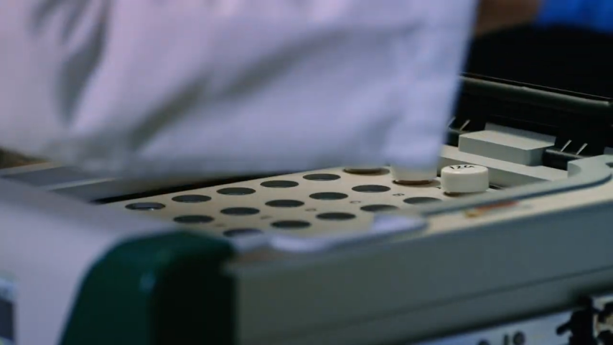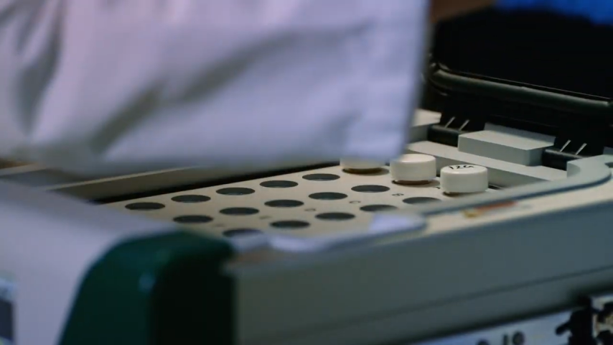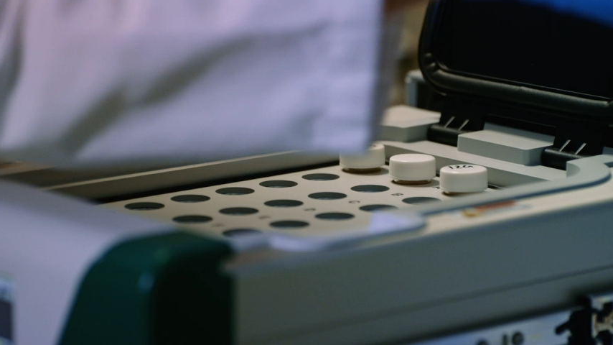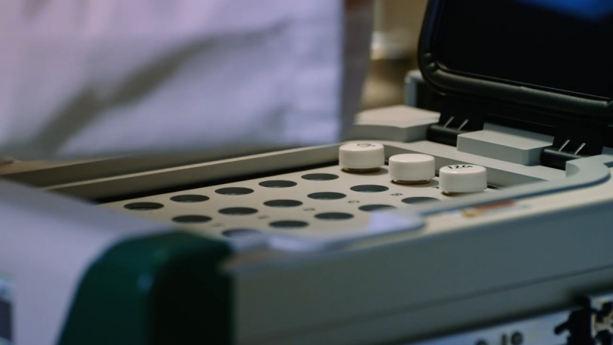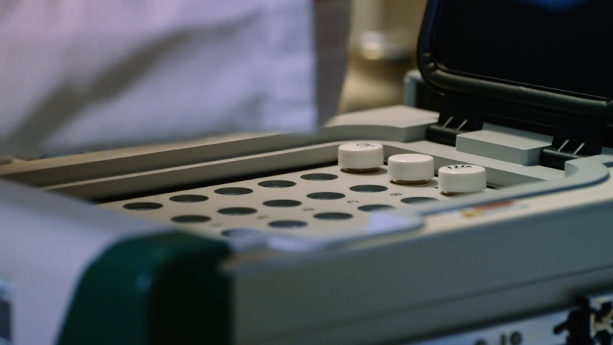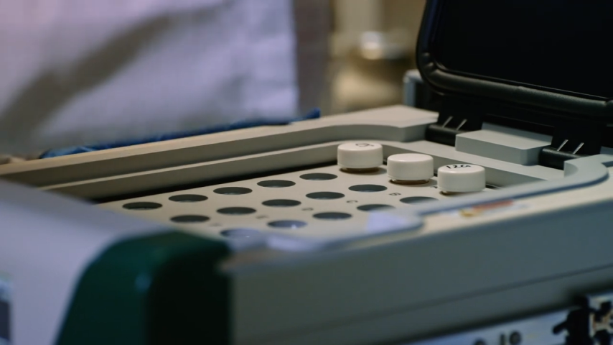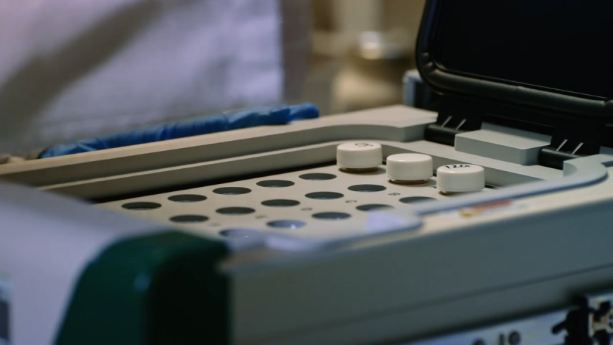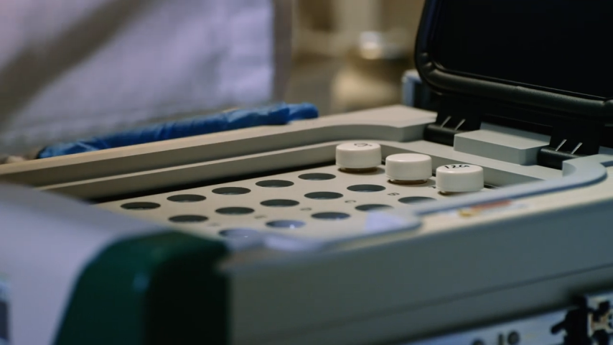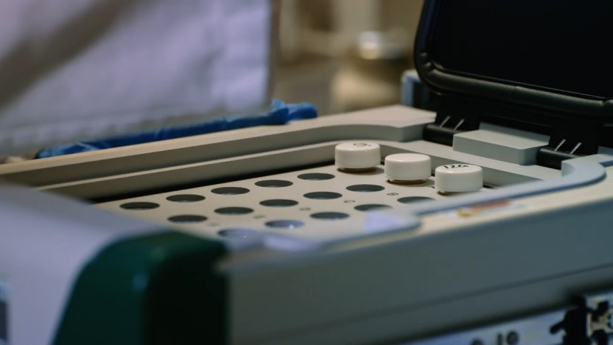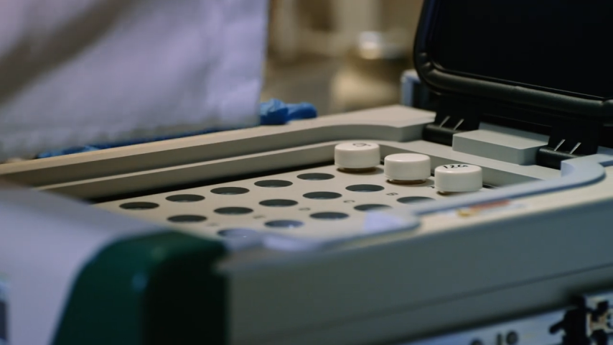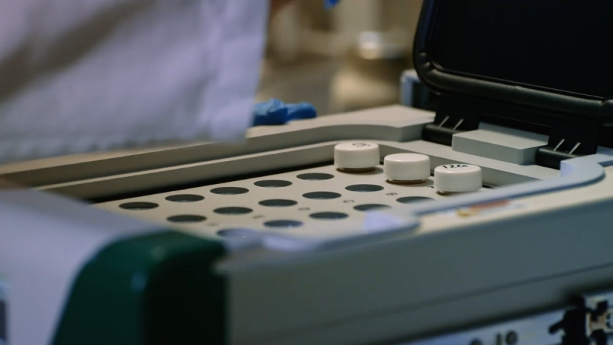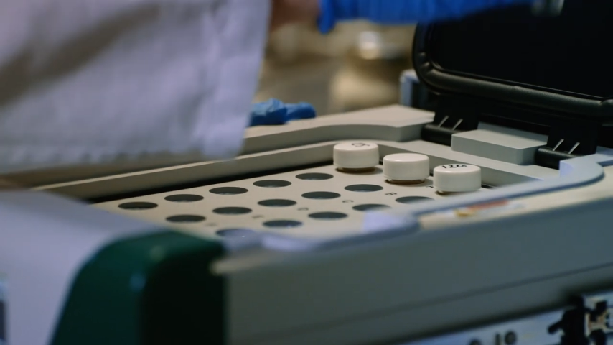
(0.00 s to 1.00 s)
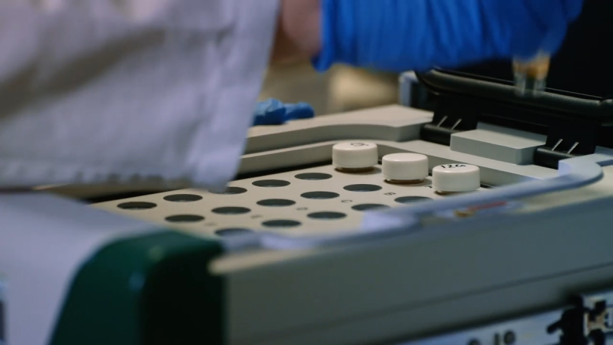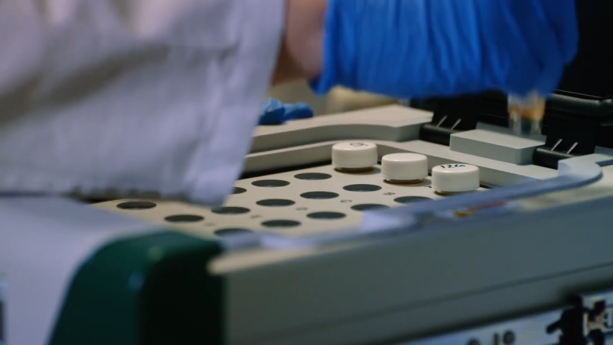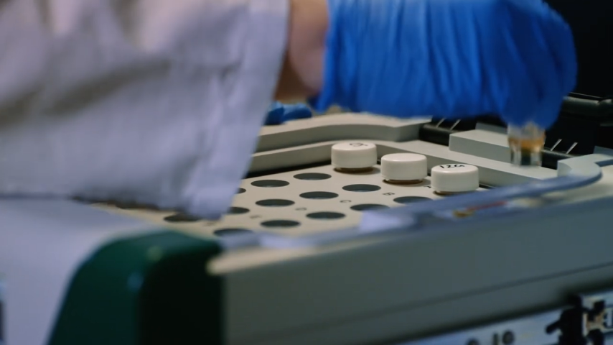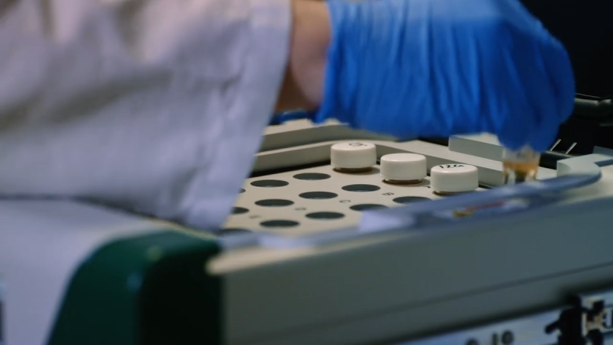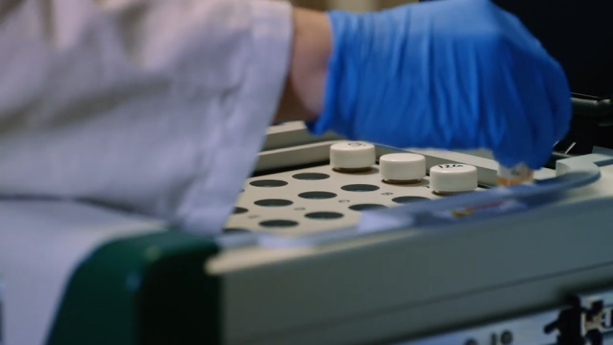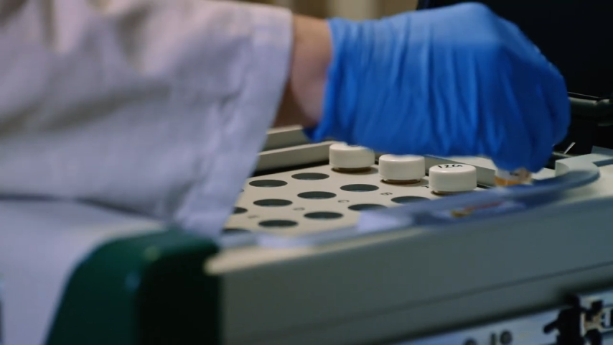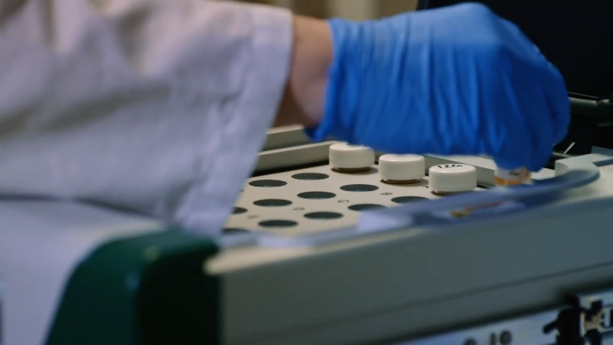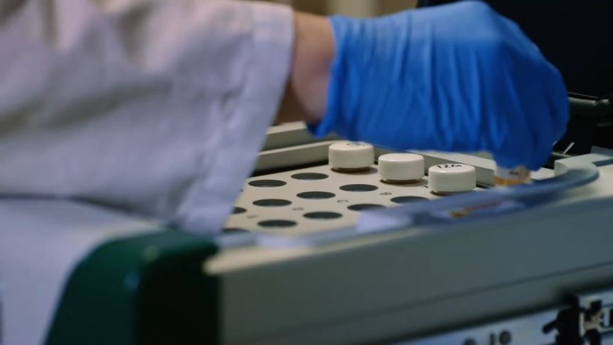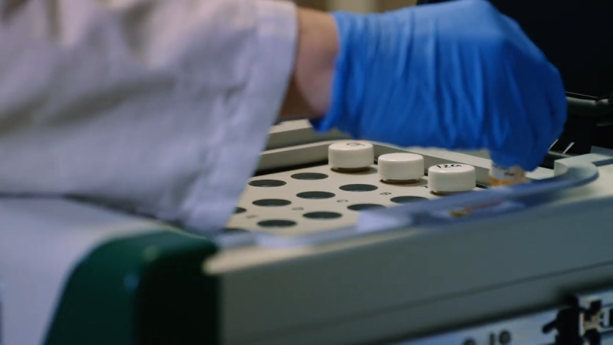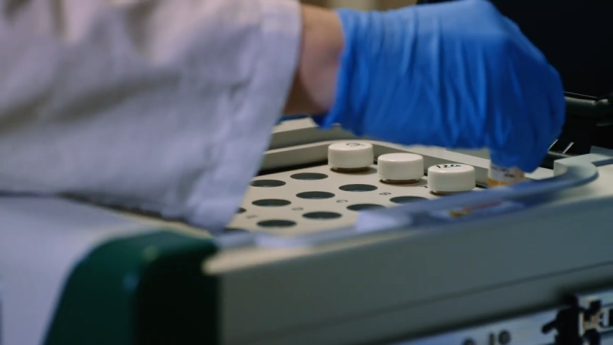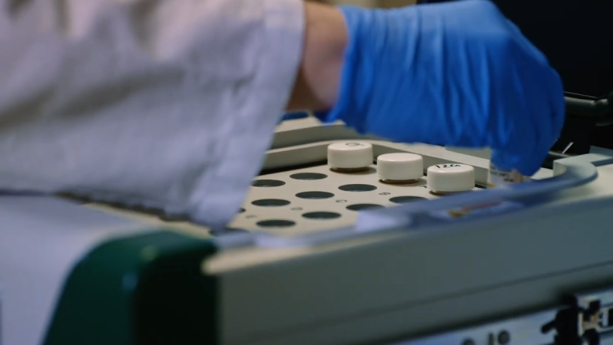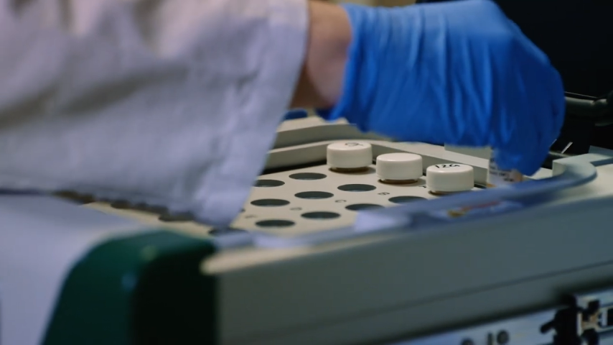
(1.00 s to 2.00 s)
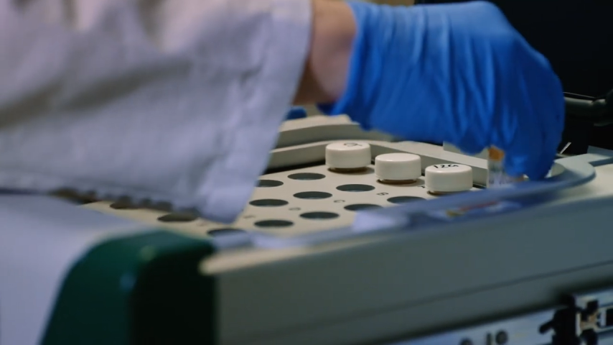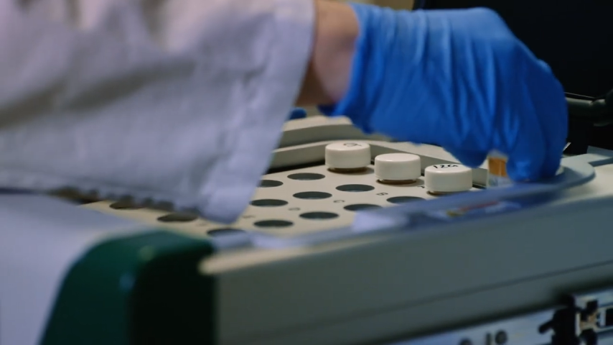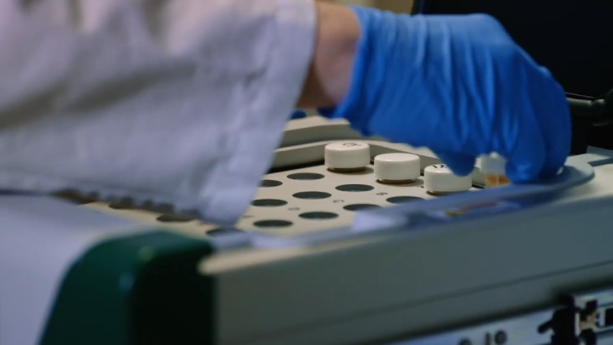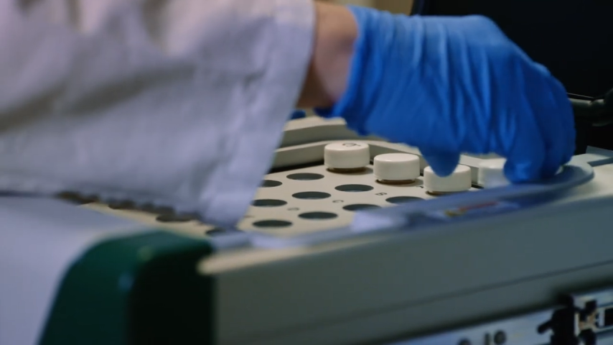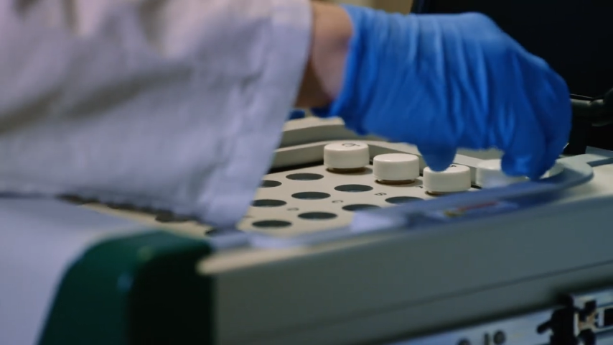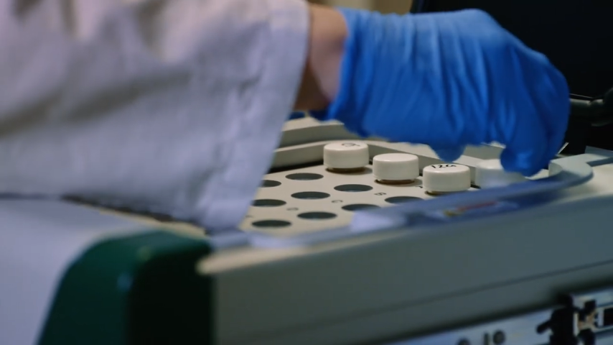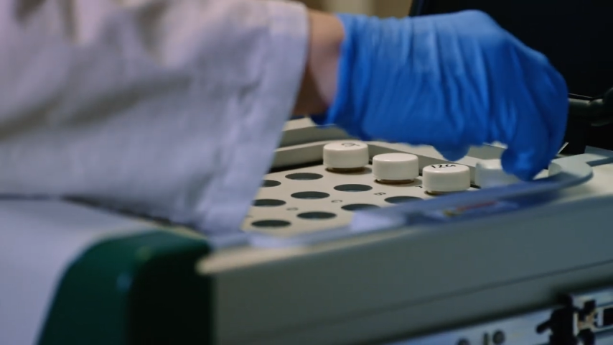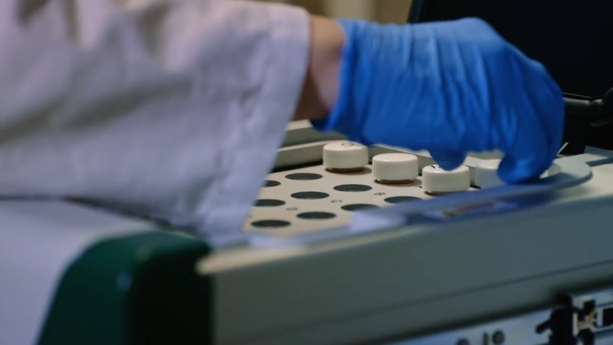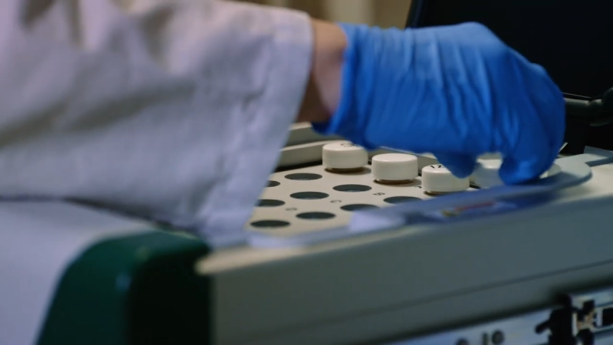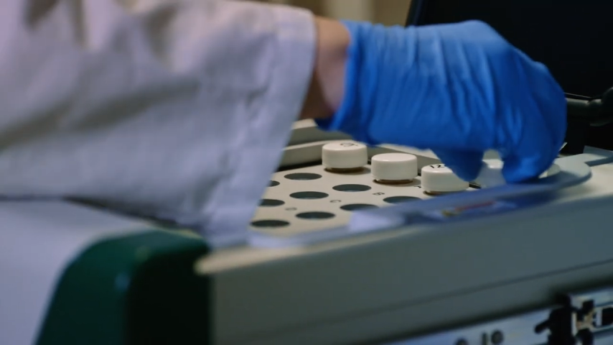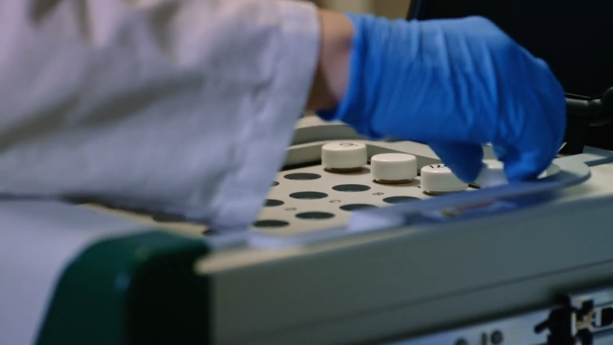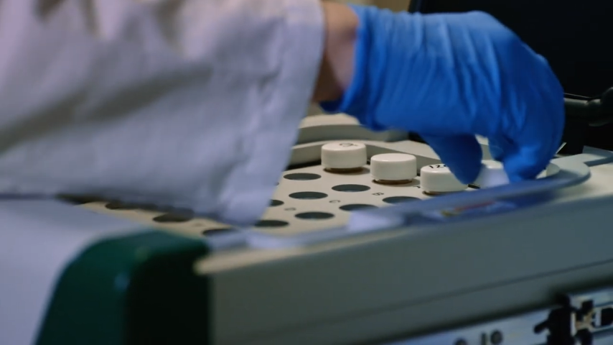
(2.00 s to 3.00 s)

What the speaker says: (no speaker visible)